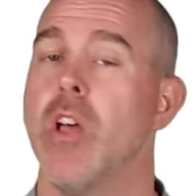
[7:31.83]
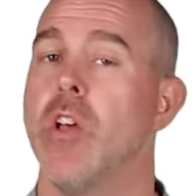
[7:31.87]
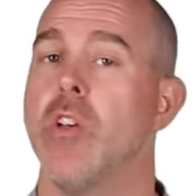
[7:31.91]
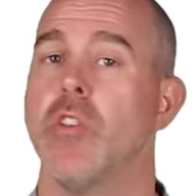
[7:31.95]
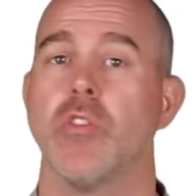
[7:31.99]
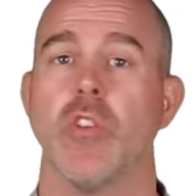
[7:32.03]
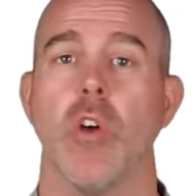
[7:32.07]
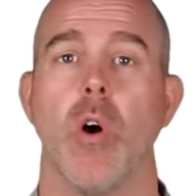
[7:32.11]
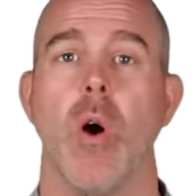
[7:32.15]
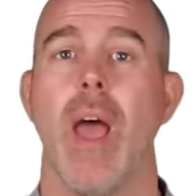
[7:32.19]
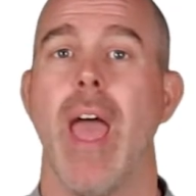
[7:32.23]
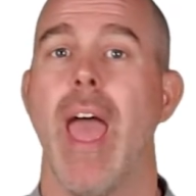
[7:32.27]

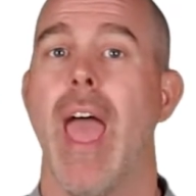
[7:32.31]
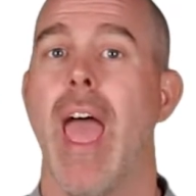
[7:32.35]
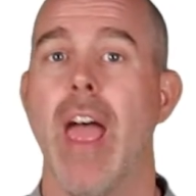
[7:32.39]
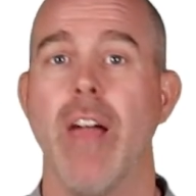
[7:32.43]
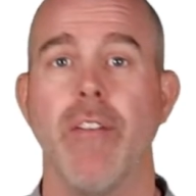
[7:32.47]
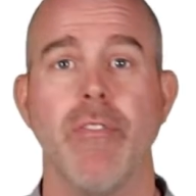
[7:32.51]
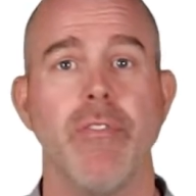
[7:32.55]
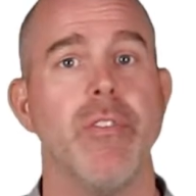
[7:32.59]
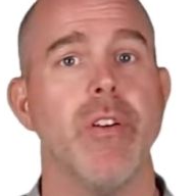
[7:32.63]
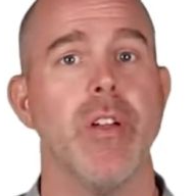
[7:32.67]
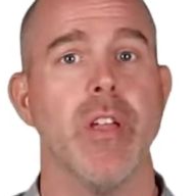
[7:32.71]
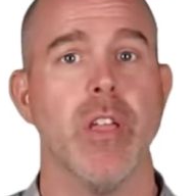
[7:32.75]
So
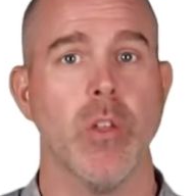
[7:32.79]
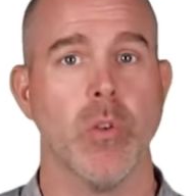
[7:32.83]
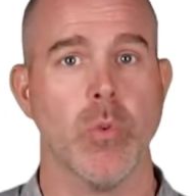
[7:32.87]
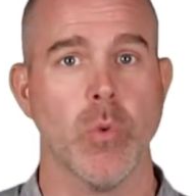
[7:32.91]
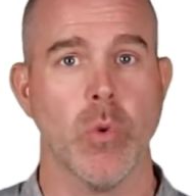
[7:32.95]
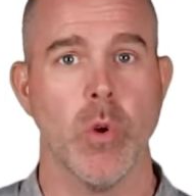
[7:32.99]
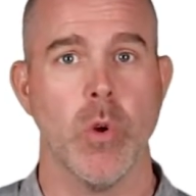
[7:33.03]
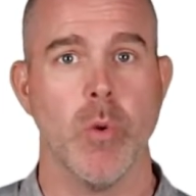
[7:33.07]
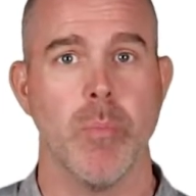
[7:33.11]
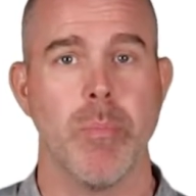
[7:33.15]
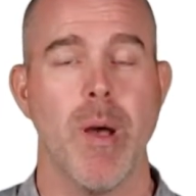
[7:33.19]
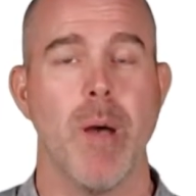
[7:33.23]
every
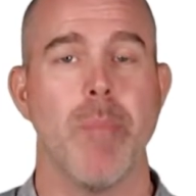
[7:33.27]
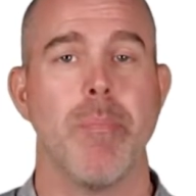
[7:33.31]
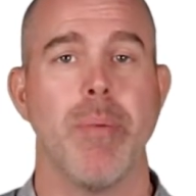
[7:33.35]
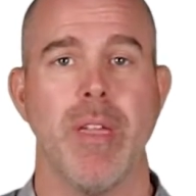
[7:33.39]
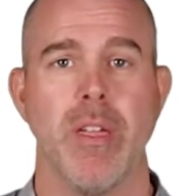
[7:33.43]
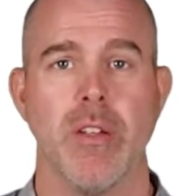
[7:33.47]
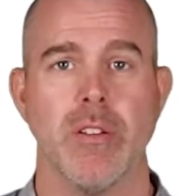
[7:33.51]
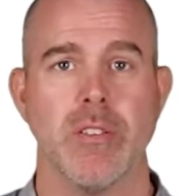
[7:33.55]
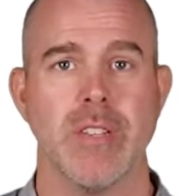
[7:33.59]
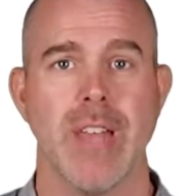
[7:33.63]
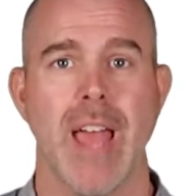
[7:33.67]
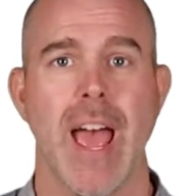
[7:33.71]
group
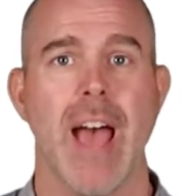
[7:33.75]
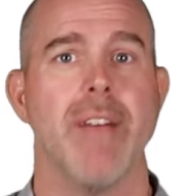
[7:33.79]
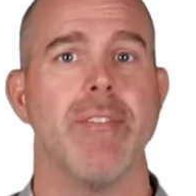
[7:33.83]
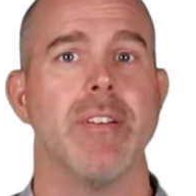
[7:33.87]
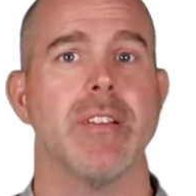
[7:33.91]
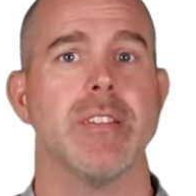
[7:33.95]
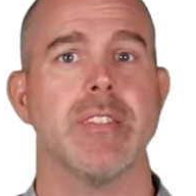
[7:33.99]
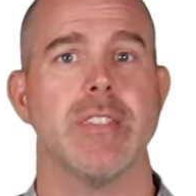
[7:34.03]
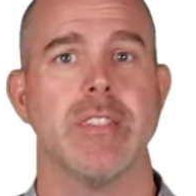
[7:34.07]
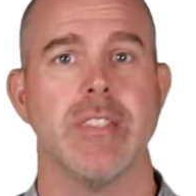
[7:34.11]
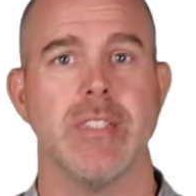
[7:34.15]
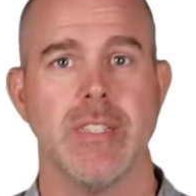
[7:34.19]
appears to have
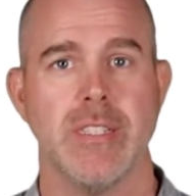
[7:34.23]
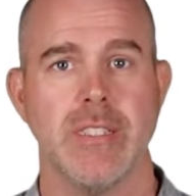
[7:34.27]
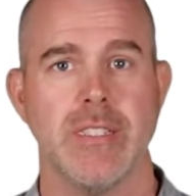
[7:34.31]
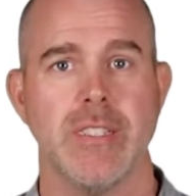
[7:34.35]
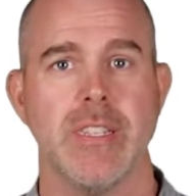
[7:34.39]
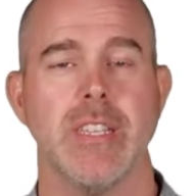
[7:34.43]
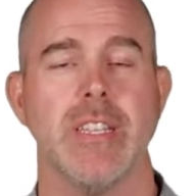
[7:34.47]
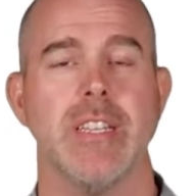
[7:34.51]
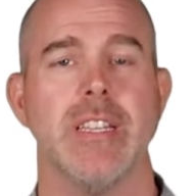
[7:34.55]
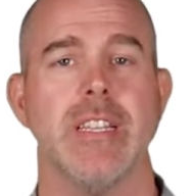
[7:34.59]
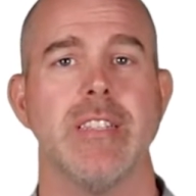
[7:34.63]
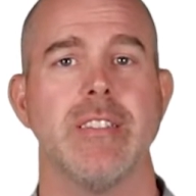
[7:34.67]
a
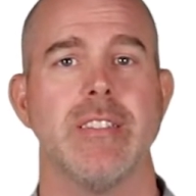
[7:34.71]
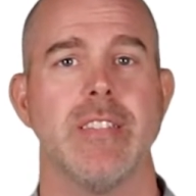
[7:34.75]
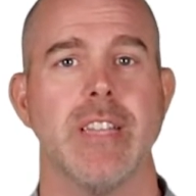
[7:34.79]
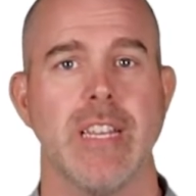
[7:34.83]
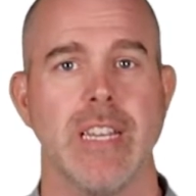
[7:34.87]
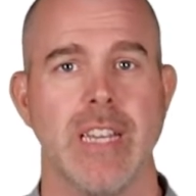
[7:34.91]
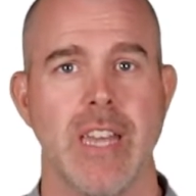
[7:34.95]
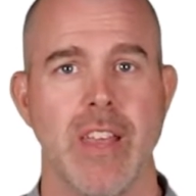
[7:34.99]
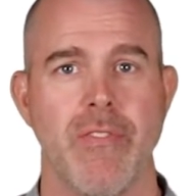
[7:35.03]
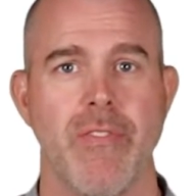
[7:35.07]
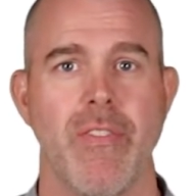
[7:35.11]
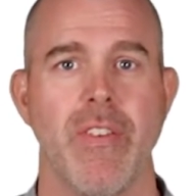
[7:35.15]
statistically
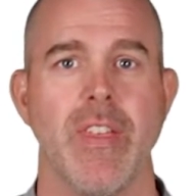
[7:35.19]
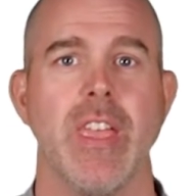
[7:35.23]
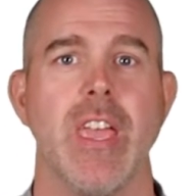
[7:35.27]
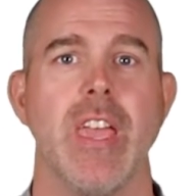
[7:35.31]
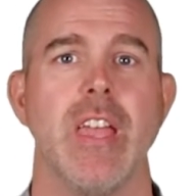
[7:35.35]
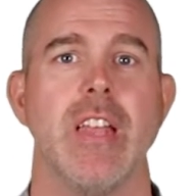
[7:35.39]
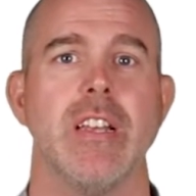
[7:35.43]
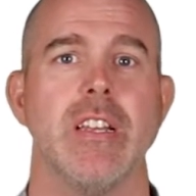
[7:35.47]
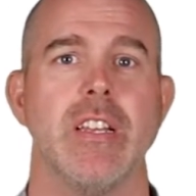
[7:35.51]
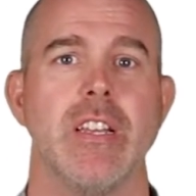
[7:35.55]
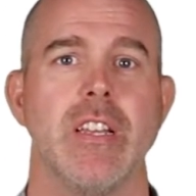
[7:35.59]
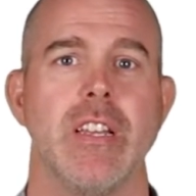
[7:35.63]

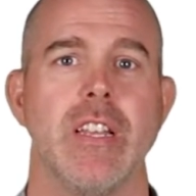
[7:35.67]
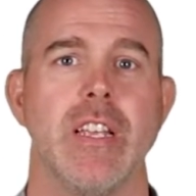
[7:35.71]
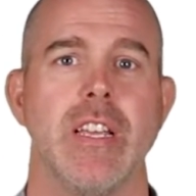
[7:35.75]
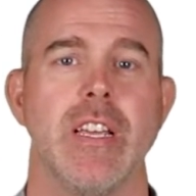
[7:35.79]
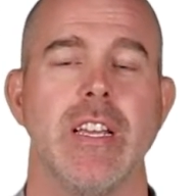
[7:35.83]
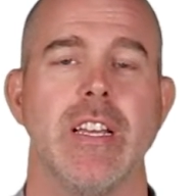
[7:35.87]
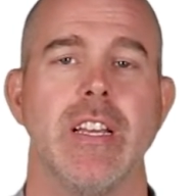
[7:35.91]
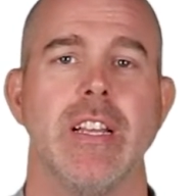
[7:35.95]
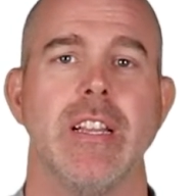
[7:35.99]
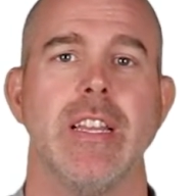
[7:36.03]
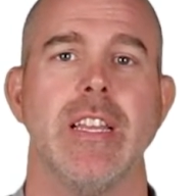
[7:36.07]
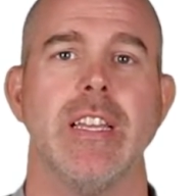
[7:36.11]
significantly
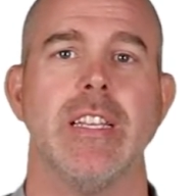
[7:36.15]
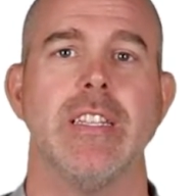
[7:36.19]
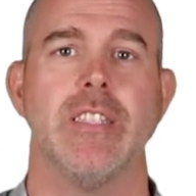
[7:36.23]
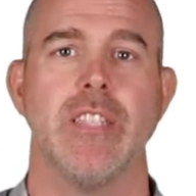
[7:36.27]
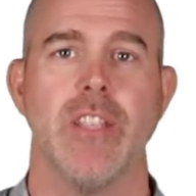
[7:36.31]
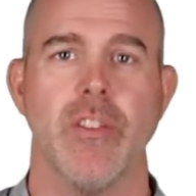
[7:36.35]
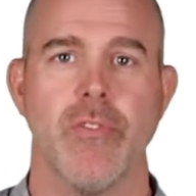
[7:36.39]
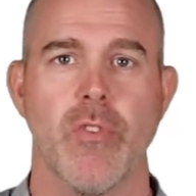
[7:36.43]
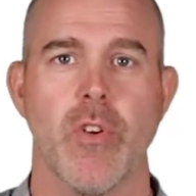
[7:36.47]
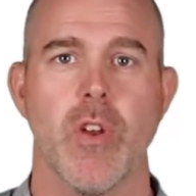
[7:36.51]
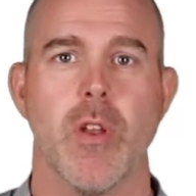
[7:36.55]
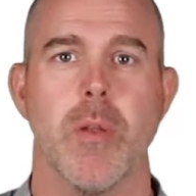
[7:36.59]

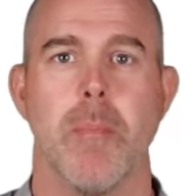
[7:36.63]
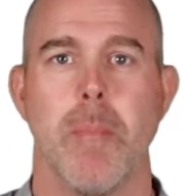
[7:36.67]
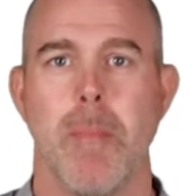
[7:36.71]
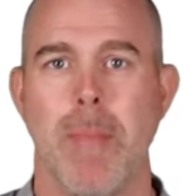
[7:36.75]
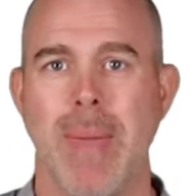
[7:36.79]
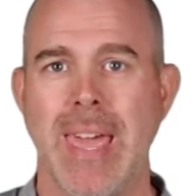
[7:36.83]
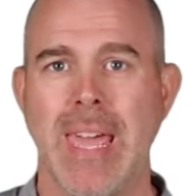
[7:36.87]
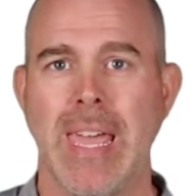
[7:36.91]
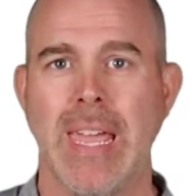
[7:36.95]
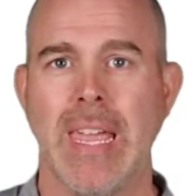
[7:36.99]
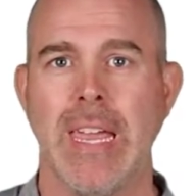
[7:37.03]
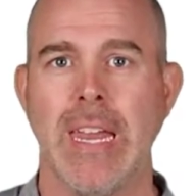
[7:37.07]
different
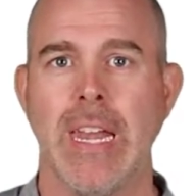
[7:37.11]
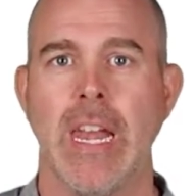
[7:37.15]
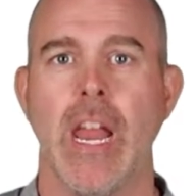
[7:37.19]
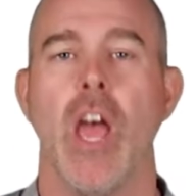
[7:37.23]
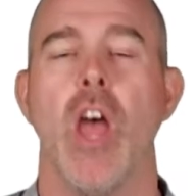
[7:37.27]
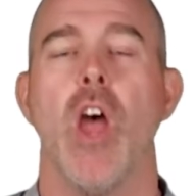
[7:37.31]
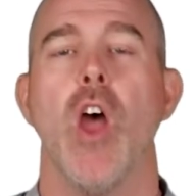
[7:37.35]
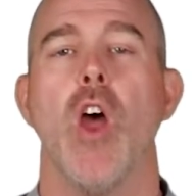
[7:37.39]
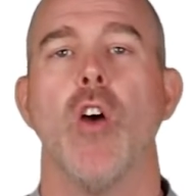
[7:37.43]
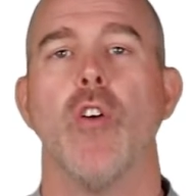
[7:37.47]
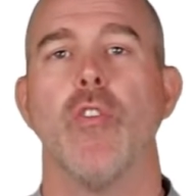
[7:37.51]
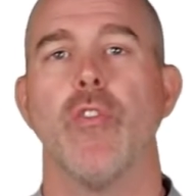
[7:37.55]

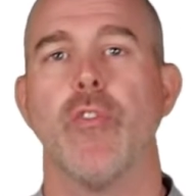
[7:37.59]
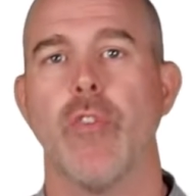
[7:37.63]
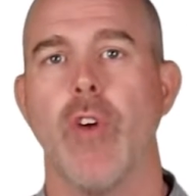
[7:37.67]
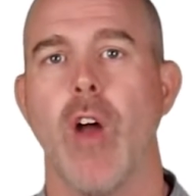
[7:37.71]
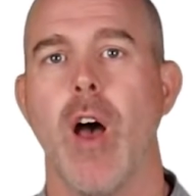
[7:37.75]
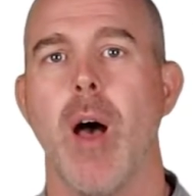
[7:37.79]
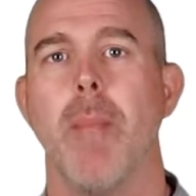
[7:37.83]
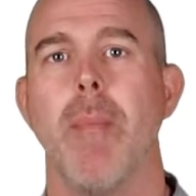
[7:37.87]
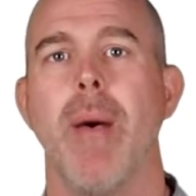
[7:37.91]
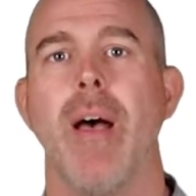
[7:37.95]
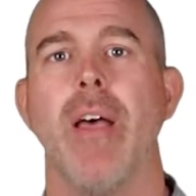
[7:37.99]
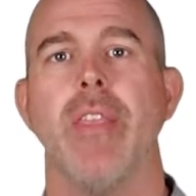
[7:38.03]
mean
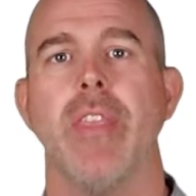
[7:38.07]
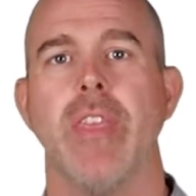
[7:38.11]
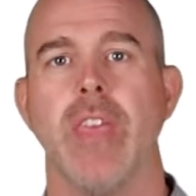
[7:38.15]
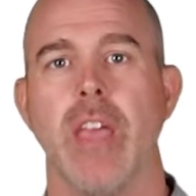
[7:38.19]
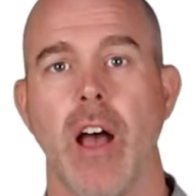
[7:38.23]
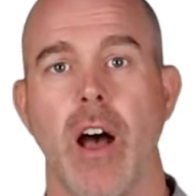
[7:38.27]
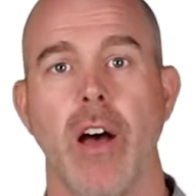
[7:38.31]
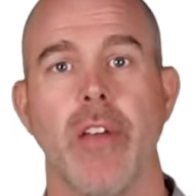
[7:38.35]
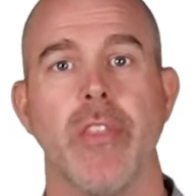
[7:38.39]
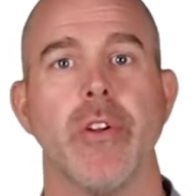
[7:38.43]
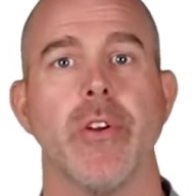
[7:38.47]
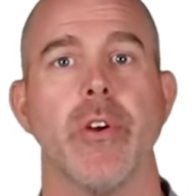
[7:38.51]
from
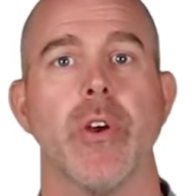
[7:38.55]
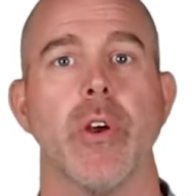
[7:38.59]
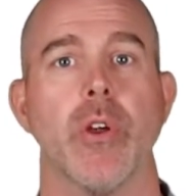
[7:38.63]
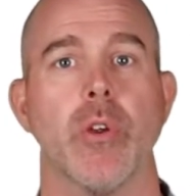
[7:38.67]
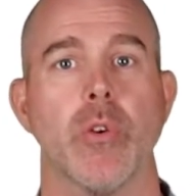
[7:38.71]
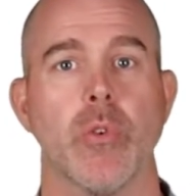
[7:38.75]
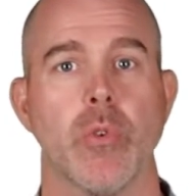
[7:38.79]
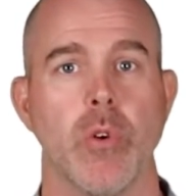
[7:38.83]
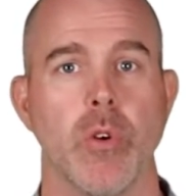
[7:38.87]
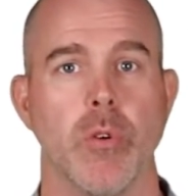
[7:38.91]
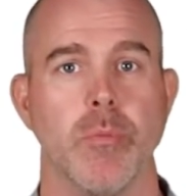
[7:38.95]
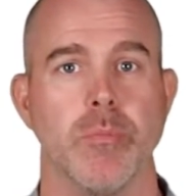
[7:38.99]
the other
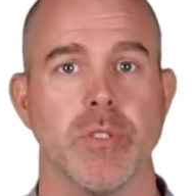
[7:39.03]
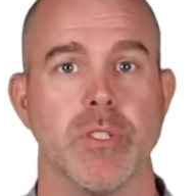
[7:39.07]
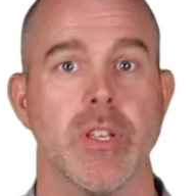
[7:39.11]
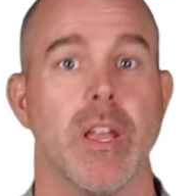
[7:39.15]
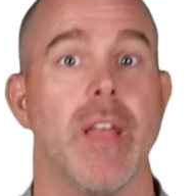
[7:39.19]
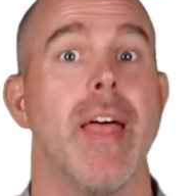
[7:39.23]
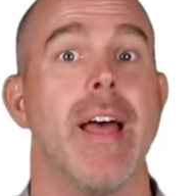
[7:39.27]
groups.